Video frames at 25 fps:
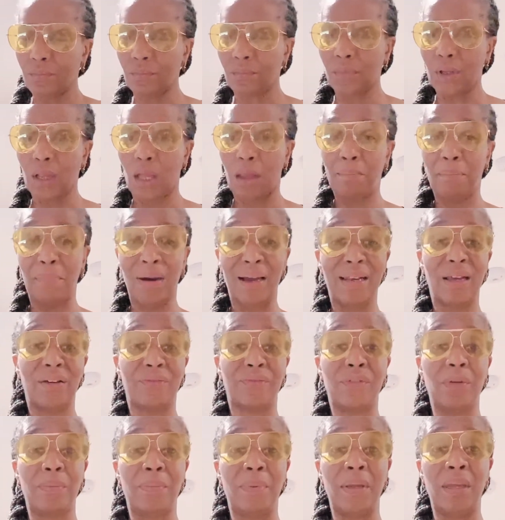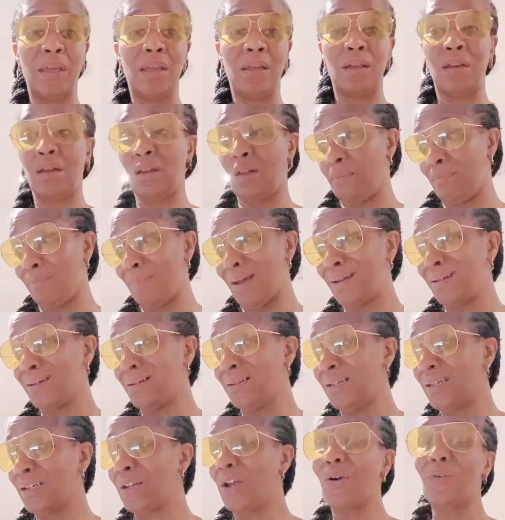might have to be
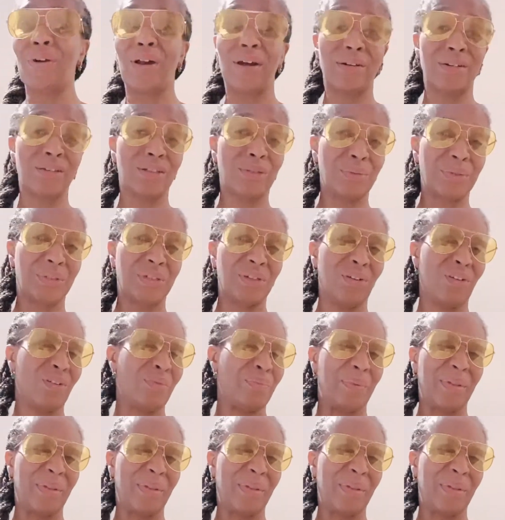manually go around and switch it off,